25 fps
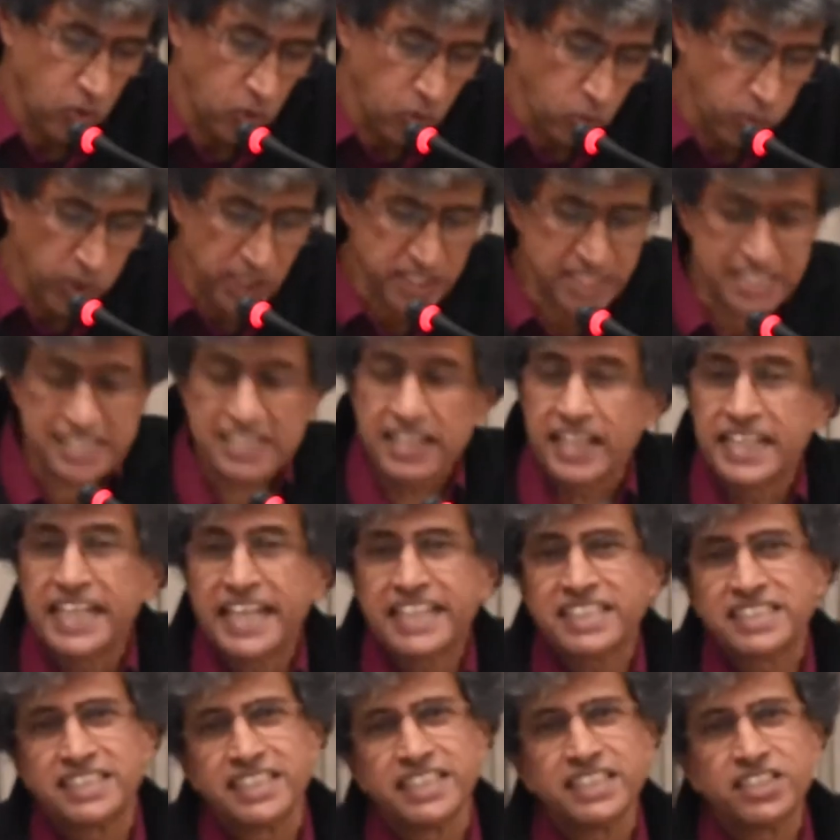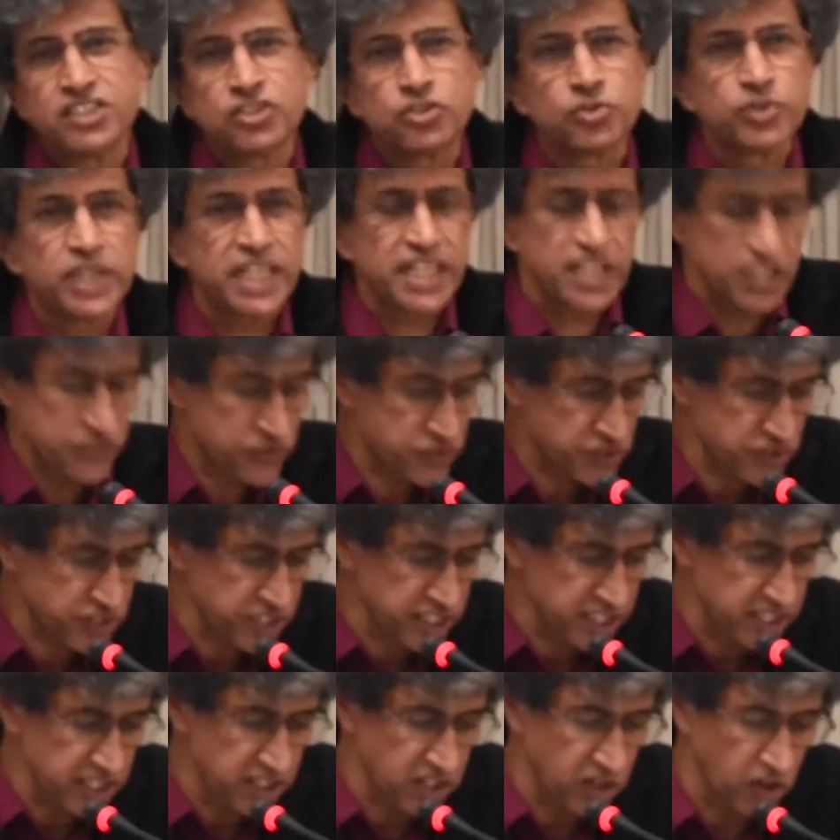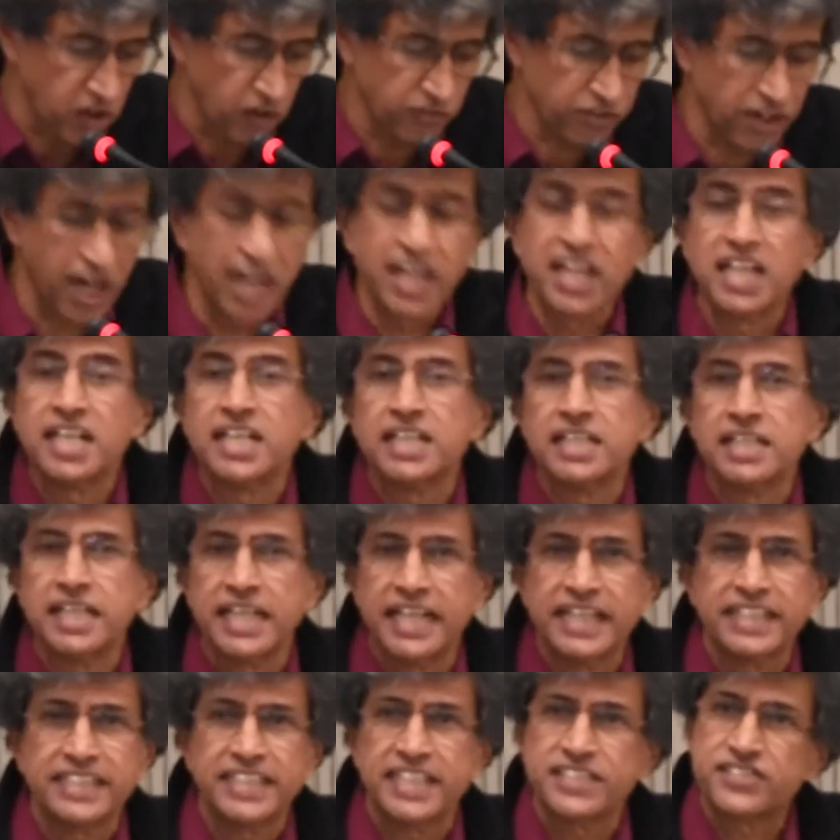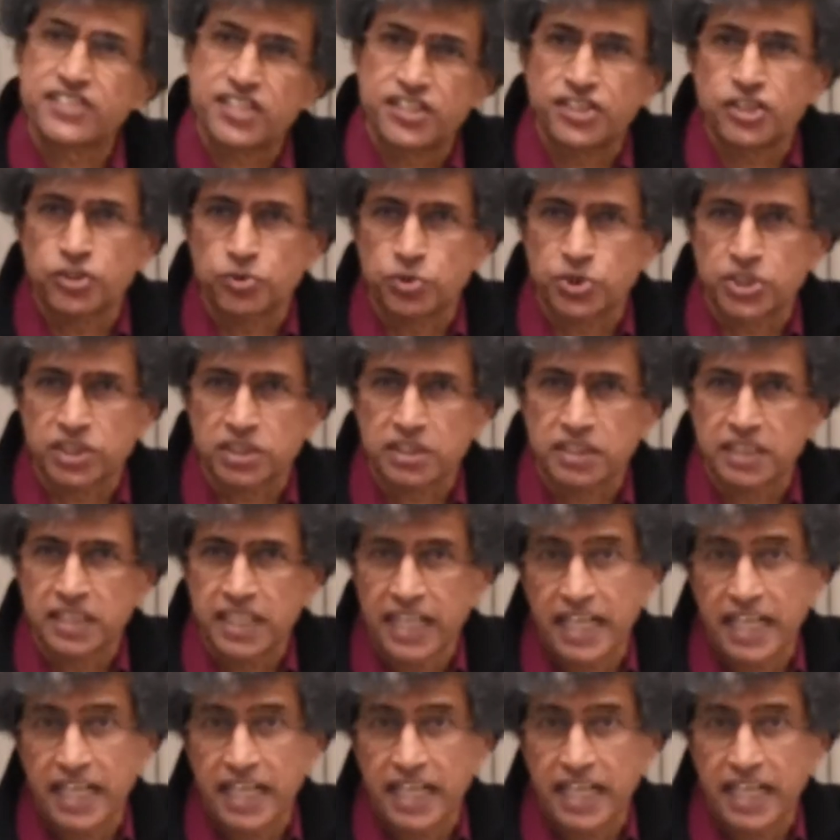was connected to the history of hunger and destitution.